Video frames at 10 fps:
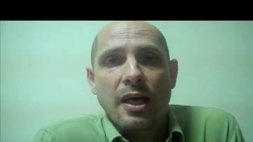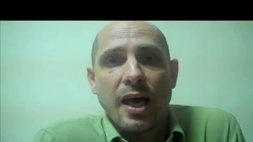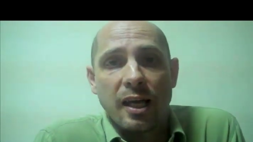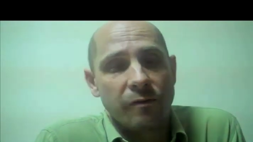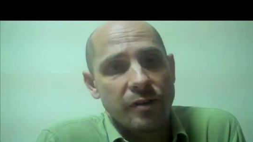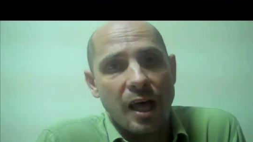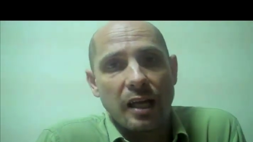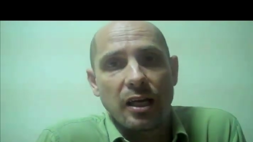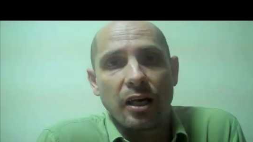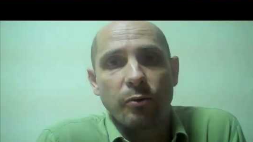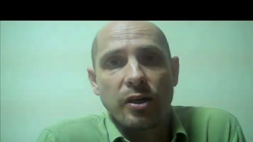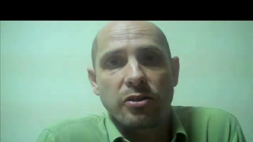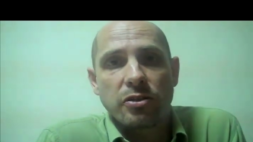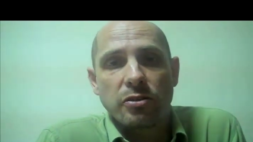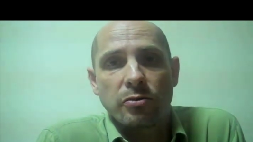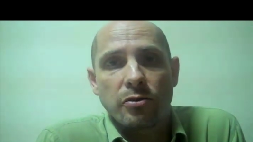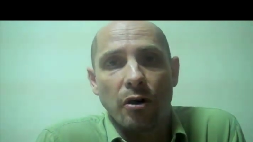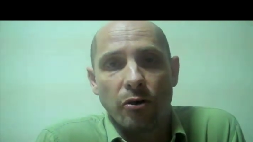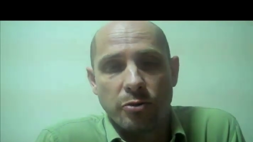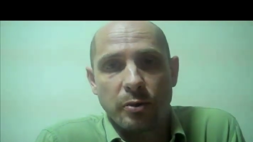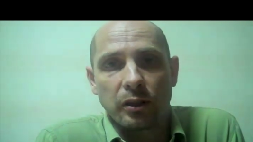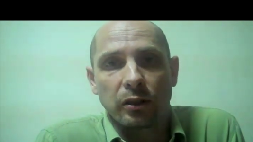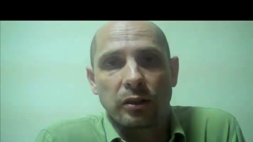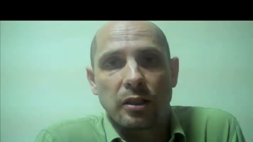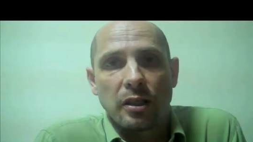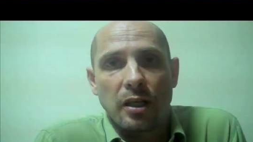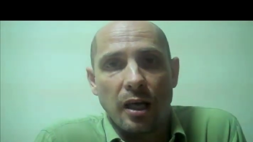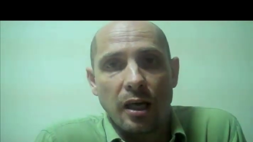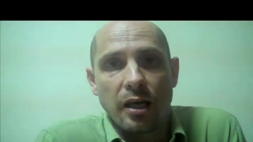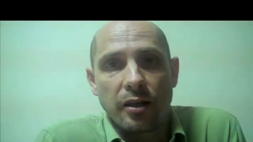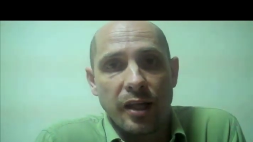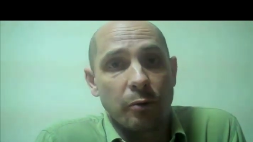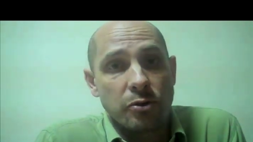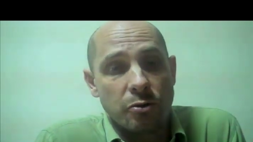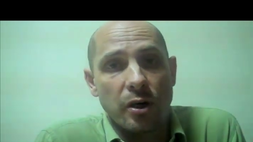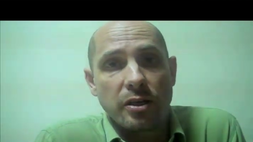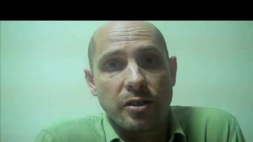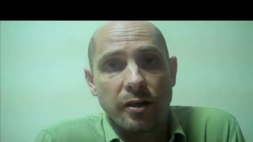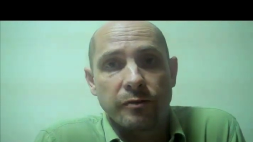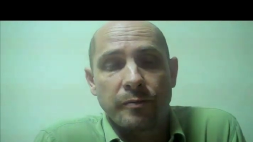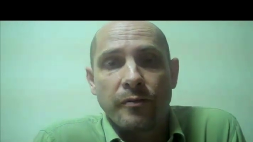and after that I went to the hospital and that was quite tough.